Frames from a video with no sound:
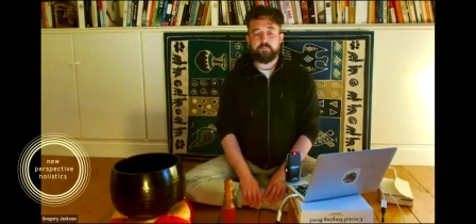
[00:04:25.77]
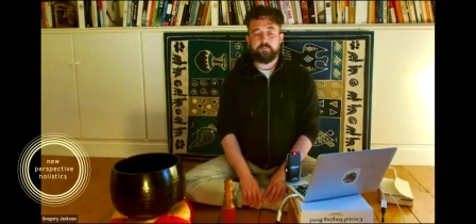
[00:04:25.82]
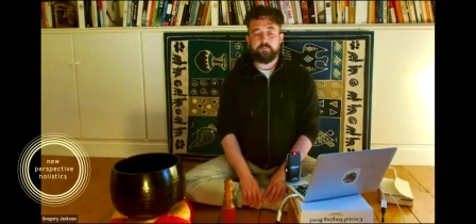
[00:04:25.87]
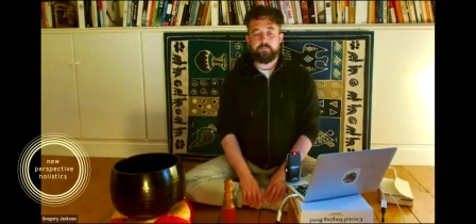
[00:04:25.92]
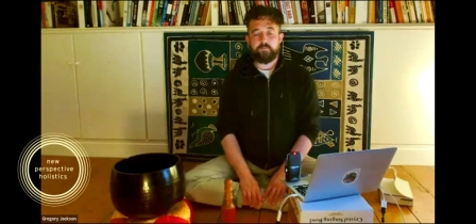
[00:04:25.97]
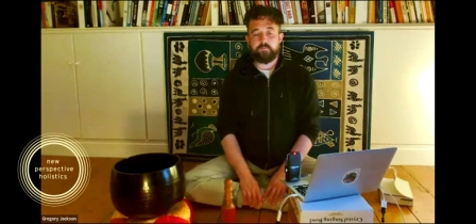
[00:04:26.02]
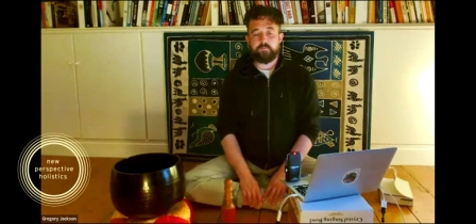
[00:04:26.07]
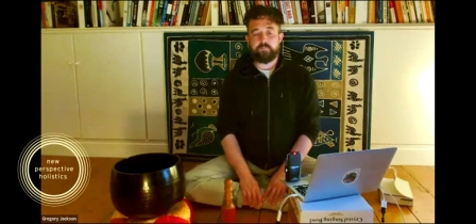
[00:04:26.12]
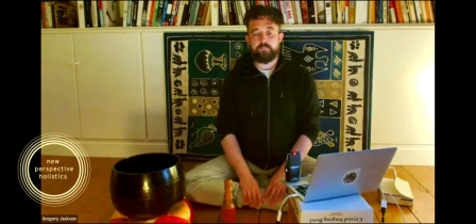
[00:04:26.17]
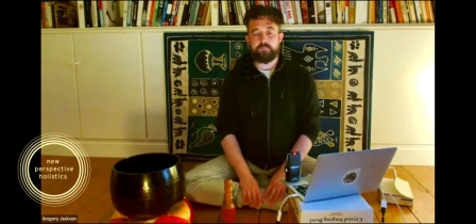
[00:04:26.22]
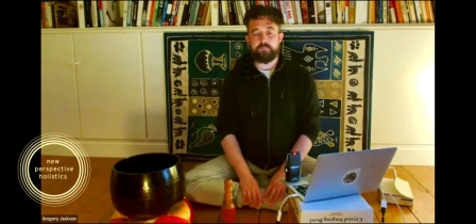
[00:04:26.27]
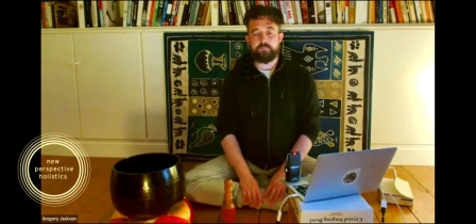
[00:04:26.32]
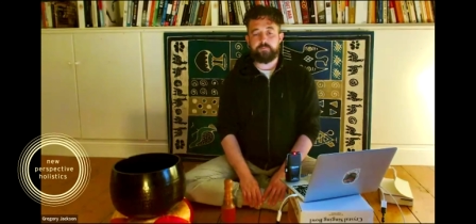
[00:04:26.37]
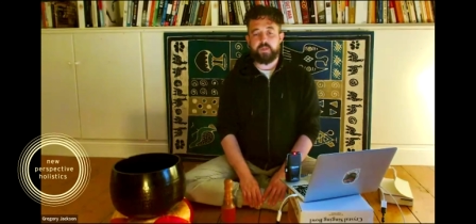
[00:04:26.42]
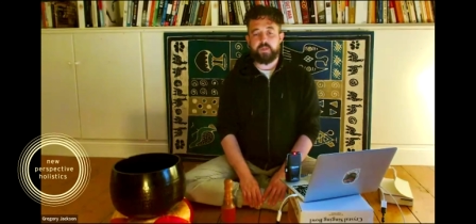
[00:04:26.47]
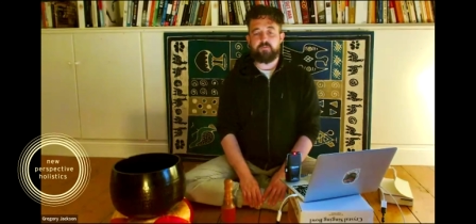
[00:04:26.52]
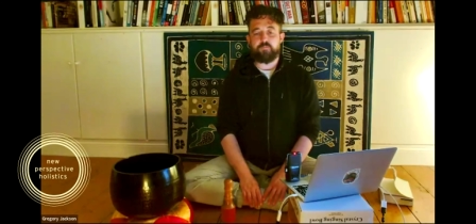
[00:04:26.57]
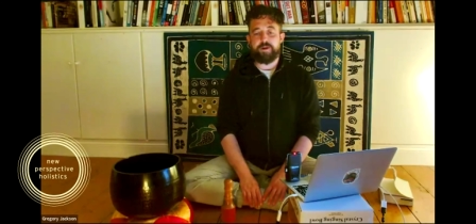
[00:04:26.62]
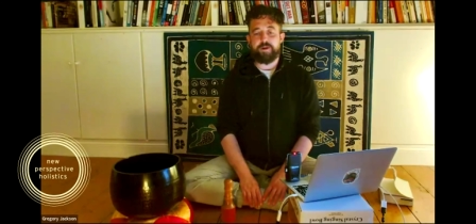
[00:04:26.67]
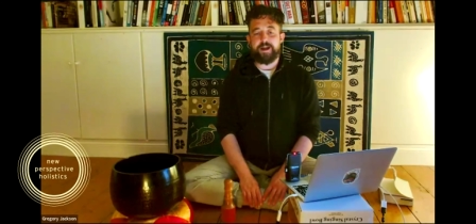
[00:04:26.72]

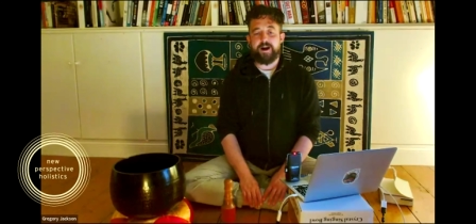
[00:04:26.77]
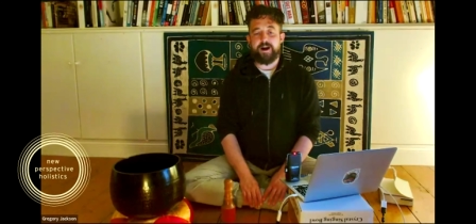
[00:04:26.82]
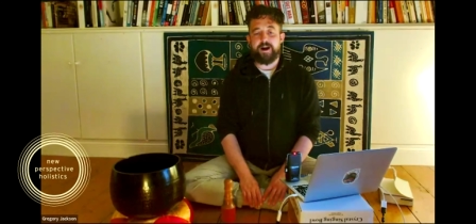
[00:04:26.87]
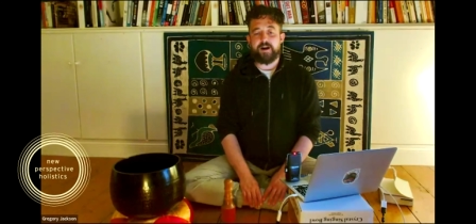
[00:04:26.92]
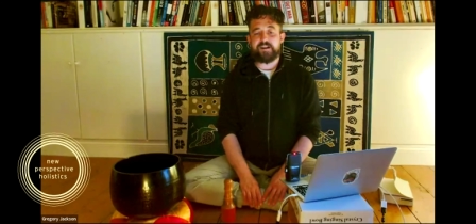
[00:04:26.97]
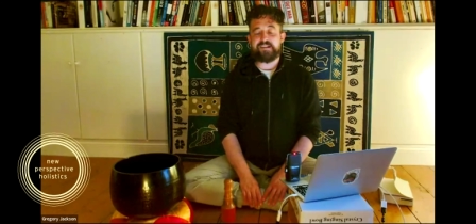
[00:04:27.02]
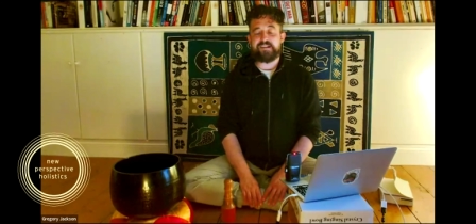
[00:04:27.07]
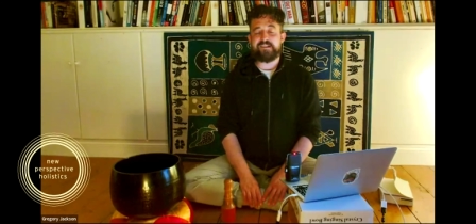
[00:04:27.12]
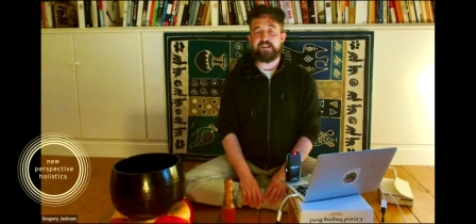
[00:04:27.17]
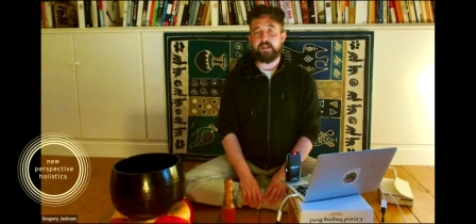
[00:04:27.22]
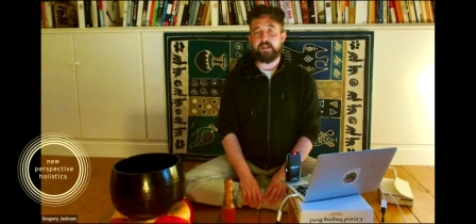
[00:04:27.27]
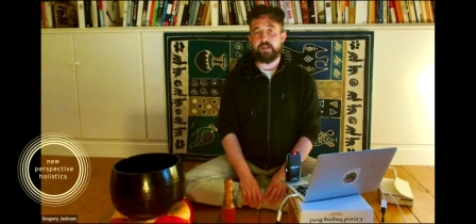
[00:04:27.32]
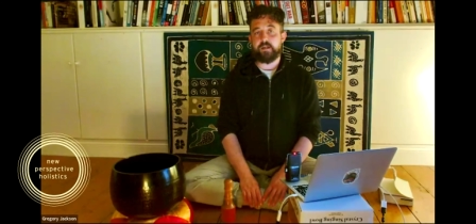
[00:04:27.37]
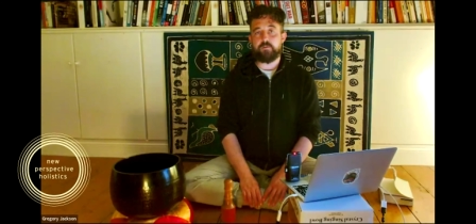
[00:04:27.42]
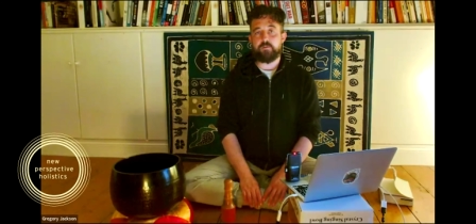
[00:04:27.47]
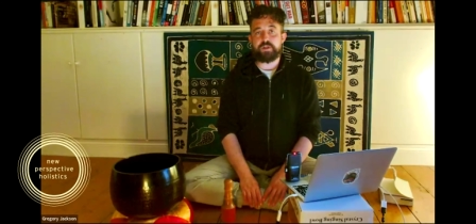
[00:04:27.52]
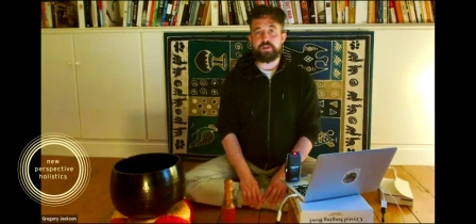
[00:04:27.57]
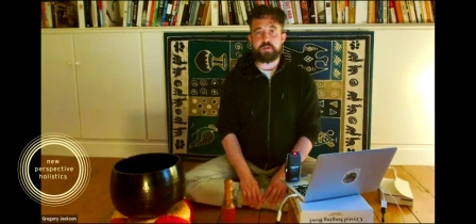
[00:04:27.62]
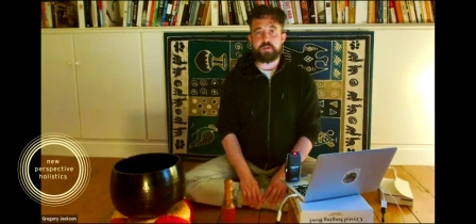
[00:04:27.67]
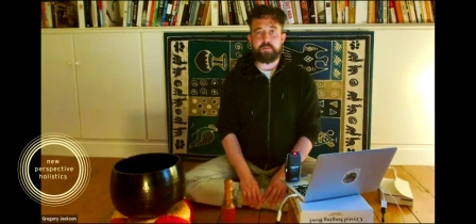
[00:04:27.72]
If we are sitting,
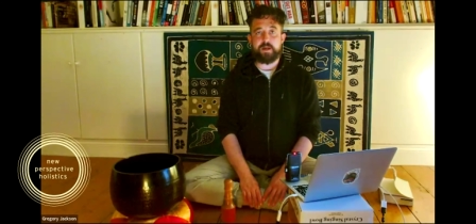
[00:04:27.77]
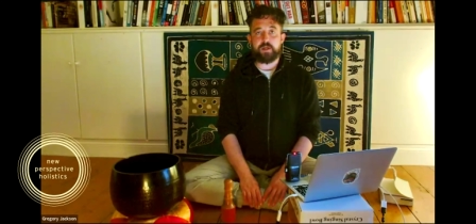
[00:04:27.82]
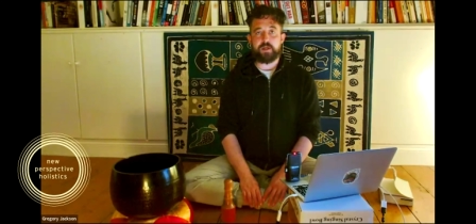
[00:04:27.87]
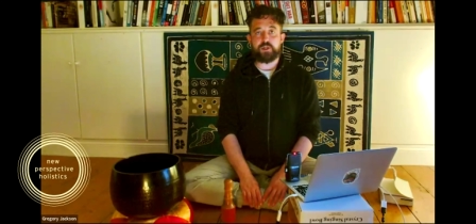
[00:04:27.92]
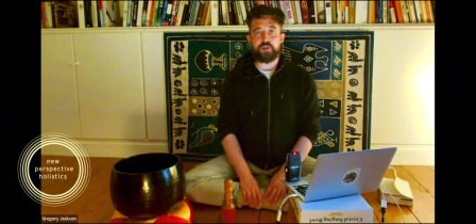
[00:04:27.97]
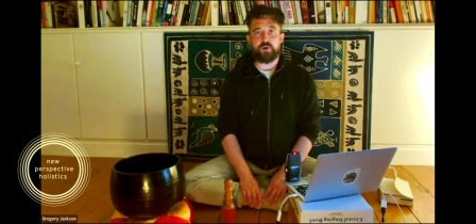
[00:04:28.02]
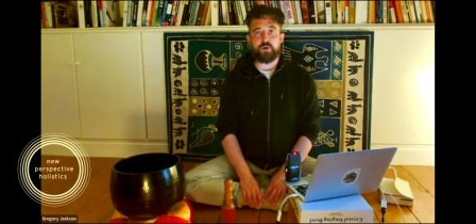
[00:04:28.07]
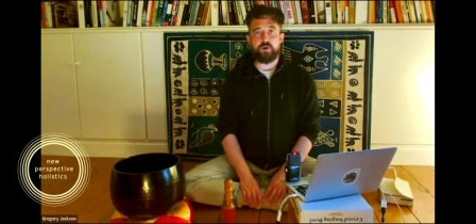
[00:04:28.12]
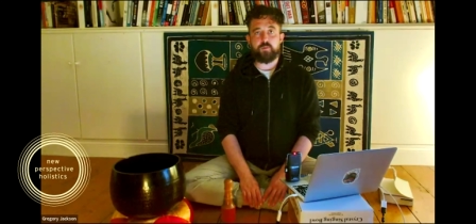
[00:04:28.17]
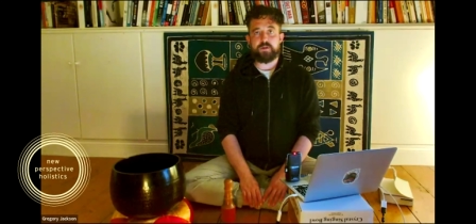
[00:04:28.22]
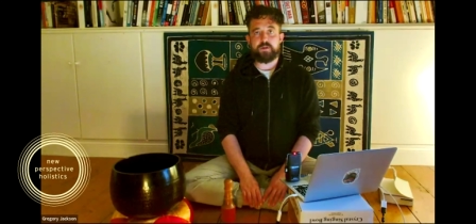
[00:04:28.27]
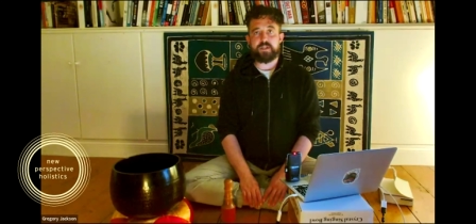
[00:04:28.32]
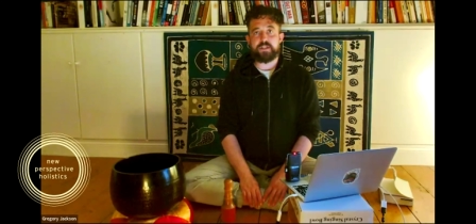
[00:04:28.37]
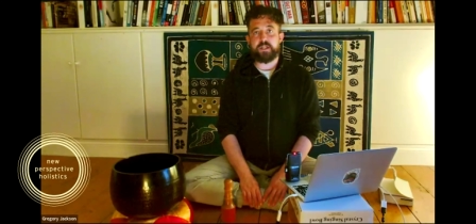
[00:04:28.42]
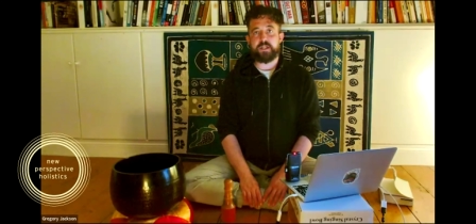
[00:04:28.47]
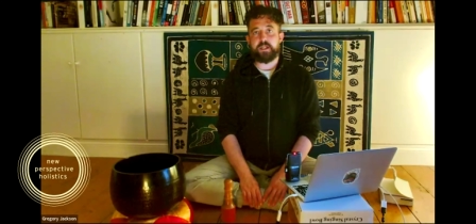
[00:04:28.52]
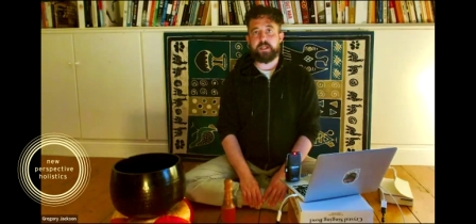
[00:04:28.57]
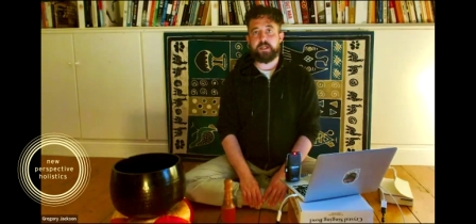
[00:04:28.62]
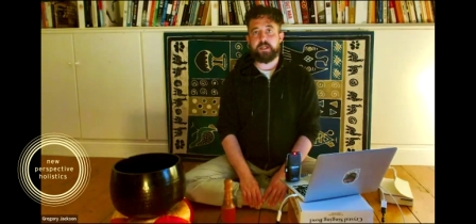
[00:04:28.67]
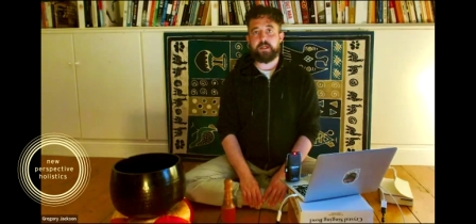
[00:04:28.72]
we just make sure we're
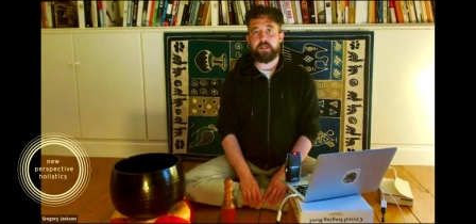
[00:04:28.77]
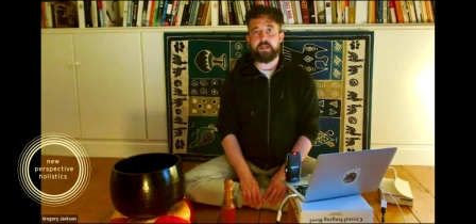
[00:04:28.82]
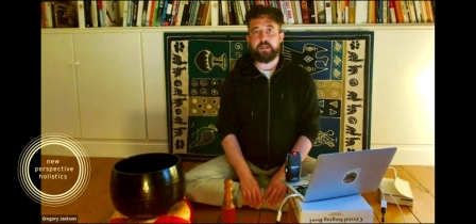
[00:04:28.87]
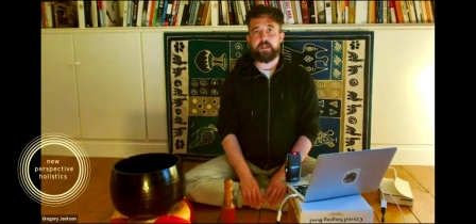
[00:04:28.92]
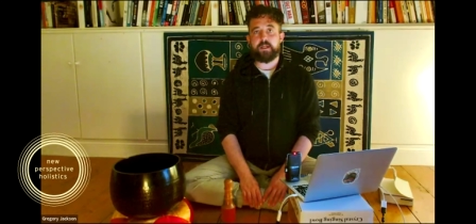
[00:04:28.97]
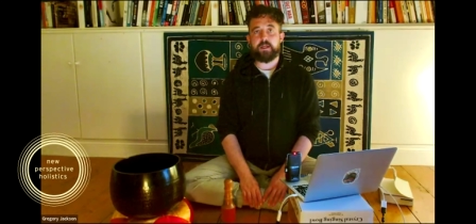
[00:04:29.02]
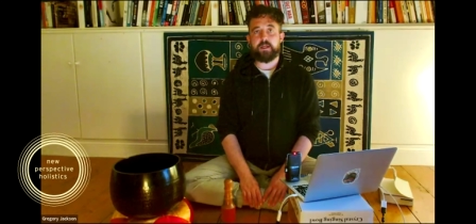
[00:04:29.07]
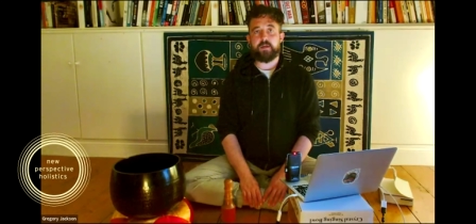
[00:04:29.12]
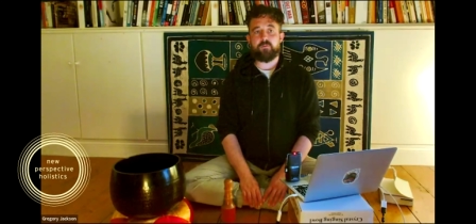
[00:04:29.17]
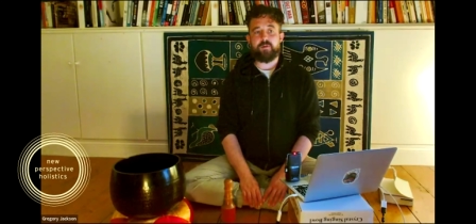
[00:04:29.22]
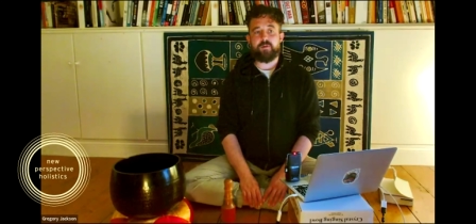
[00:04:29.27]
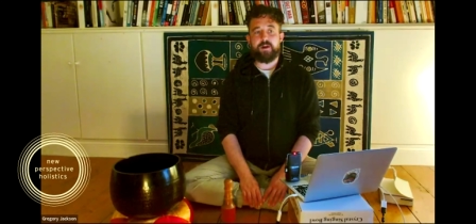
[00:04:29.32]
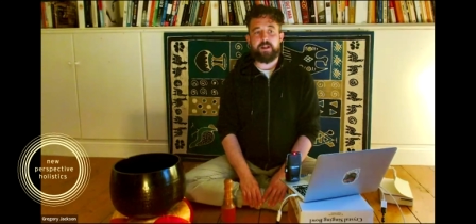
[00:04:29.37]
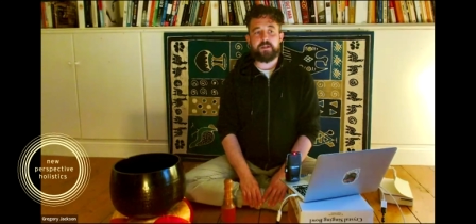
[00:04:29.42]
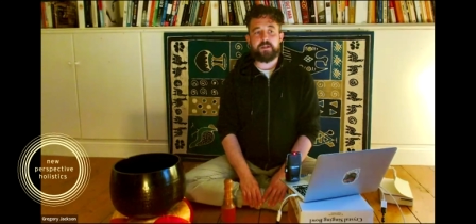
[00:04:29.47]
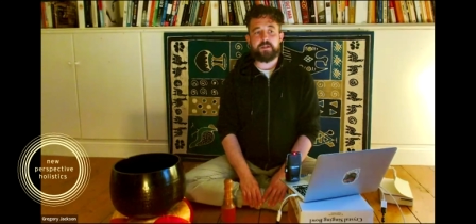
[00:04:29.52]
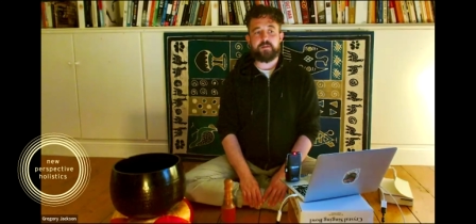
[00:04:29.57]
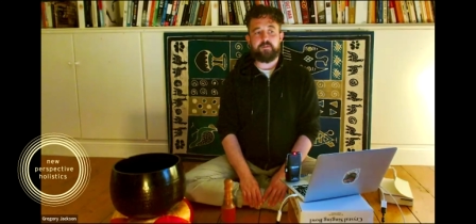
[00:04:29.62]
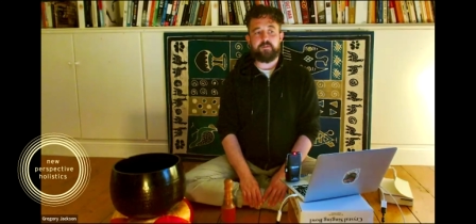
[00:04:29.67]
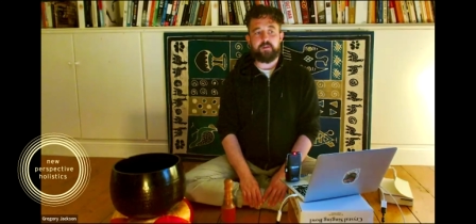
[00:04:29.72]
sitting in a
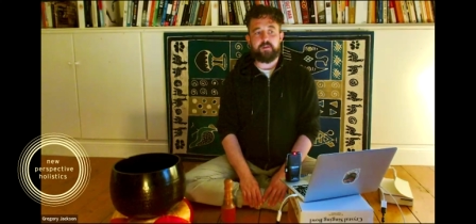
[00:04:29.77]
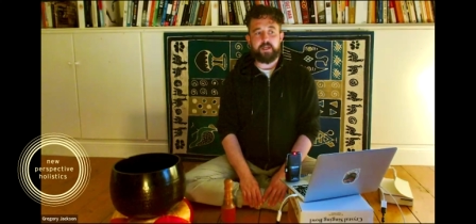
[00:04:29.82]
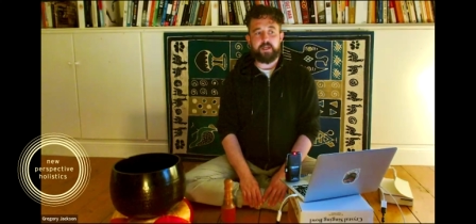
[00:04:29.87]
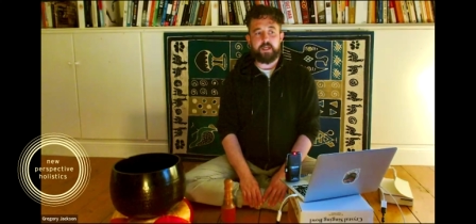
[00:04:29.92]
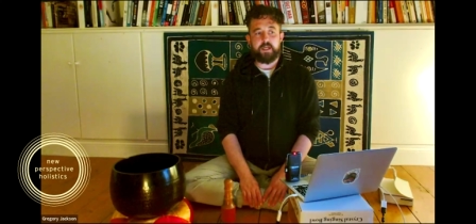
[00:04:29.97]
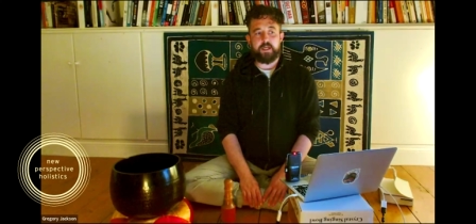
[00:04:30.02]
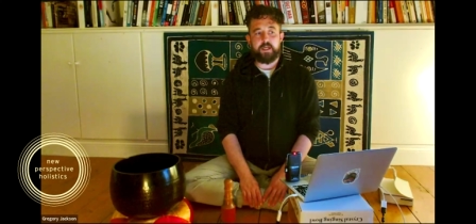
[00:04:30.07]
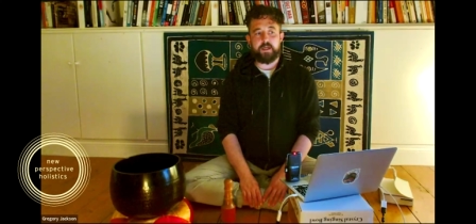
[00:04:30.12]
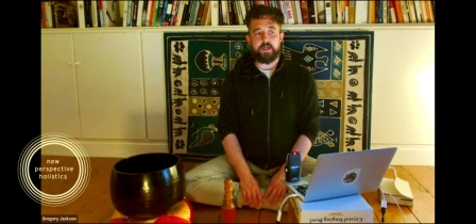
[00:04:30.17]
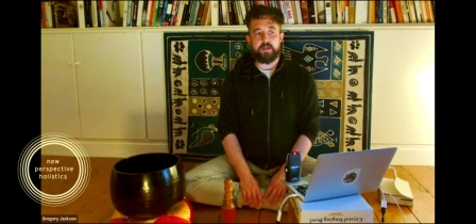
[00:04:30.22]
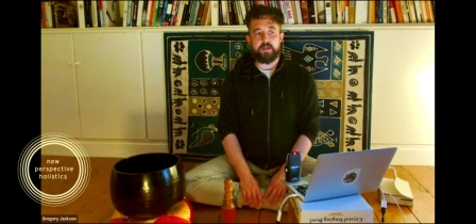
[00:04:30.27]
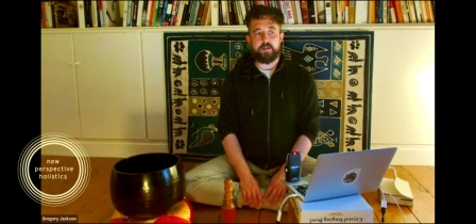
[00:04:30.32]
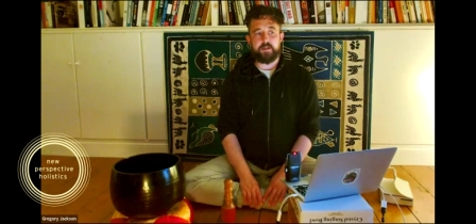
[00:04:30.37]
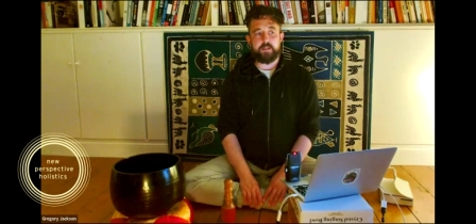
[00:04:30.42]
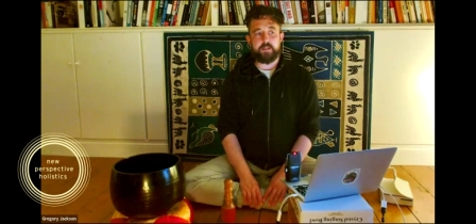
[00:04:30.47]
relatively